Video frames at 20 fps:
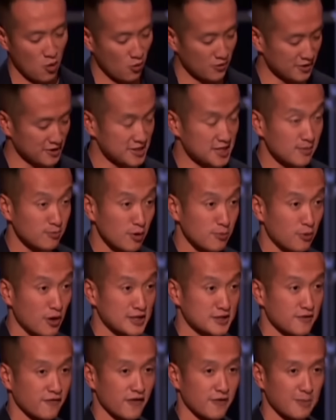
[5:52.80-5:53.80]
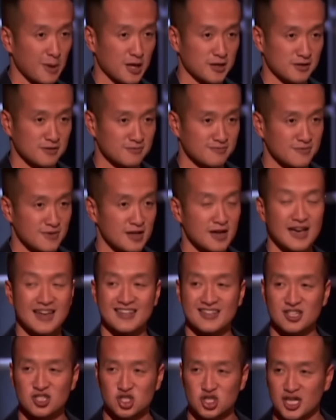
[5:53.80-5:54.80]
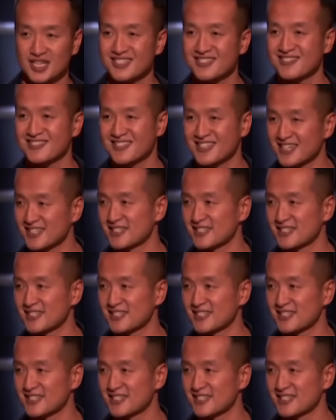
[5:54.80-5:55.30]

With a simple press of a button, and in just